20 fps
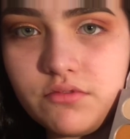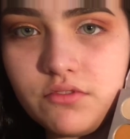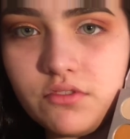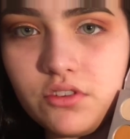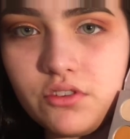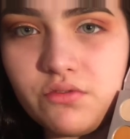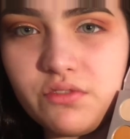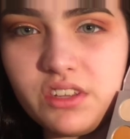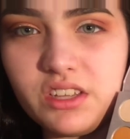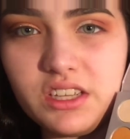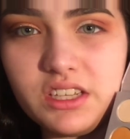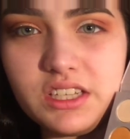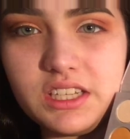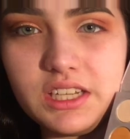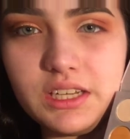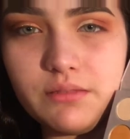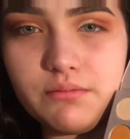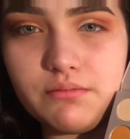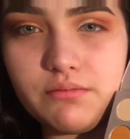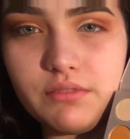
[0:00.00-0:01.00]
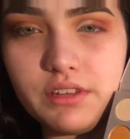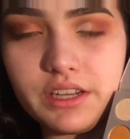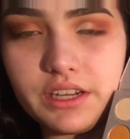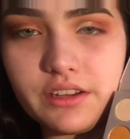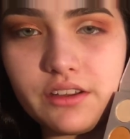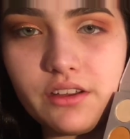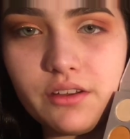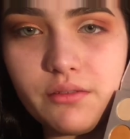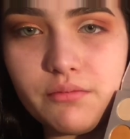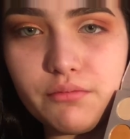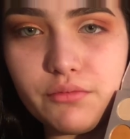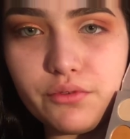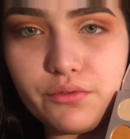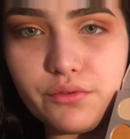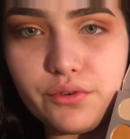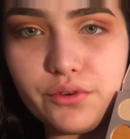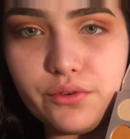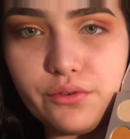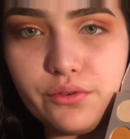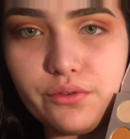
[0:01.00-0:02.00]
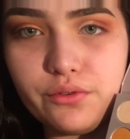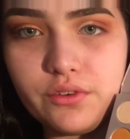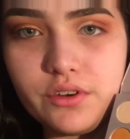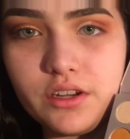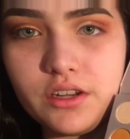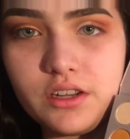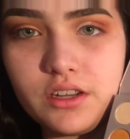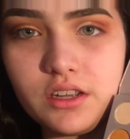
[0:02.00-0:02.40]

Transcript: a really deep like maroon.